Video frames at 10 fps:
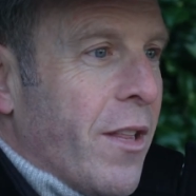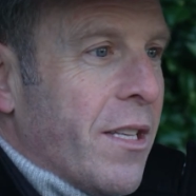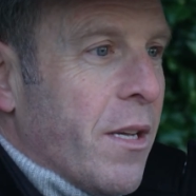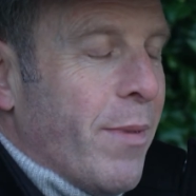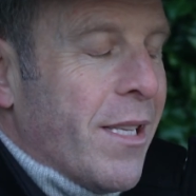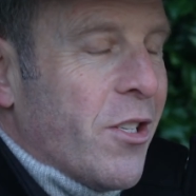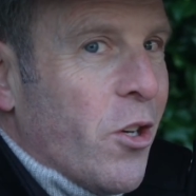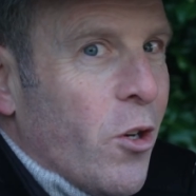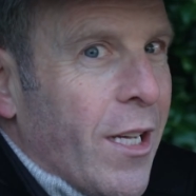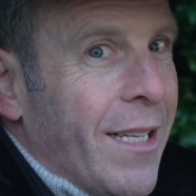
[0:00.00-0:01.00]
that's a bit
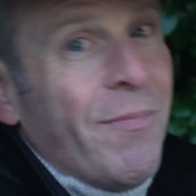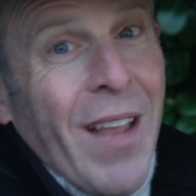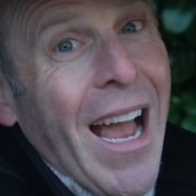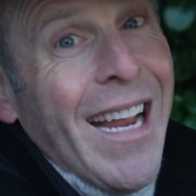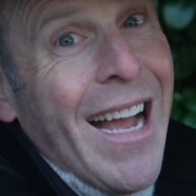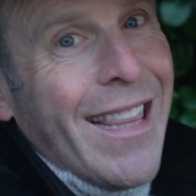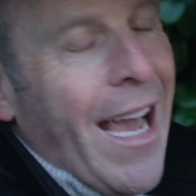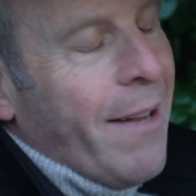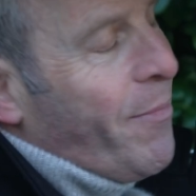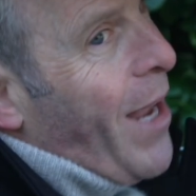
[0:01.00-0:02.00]
surly. I got
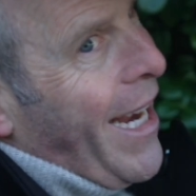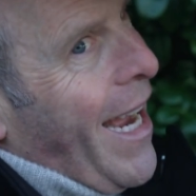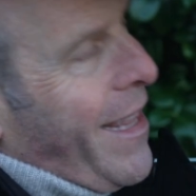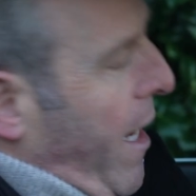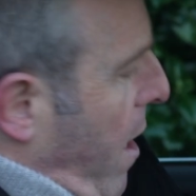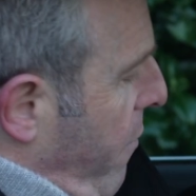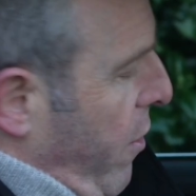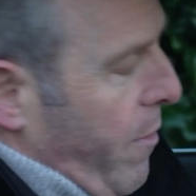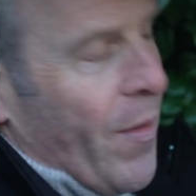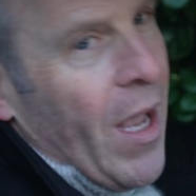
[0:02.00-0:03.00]
that. I got that
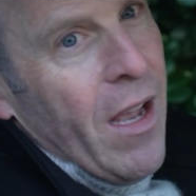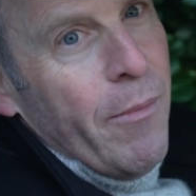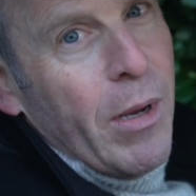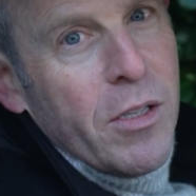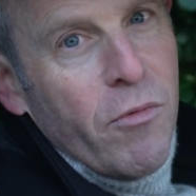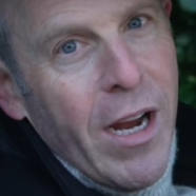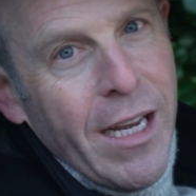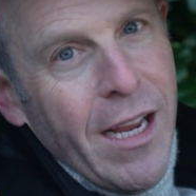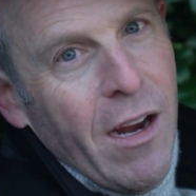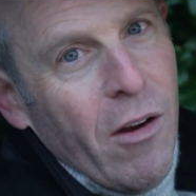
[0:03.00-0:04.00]
covered. Because right
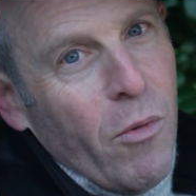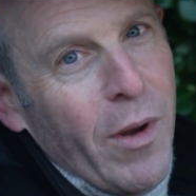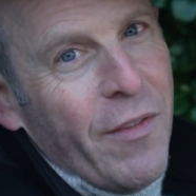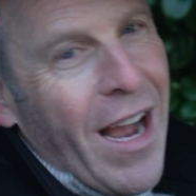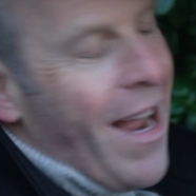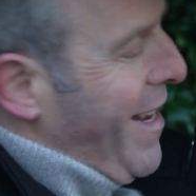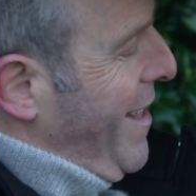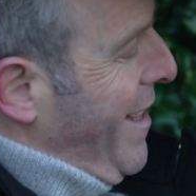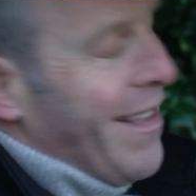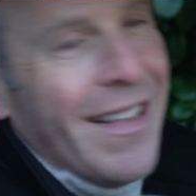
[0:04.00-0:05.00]
here, we've got
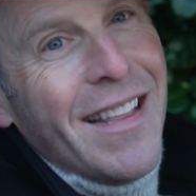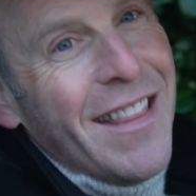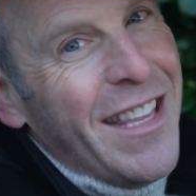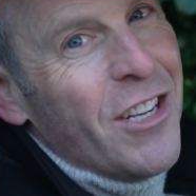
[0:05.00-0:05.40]
the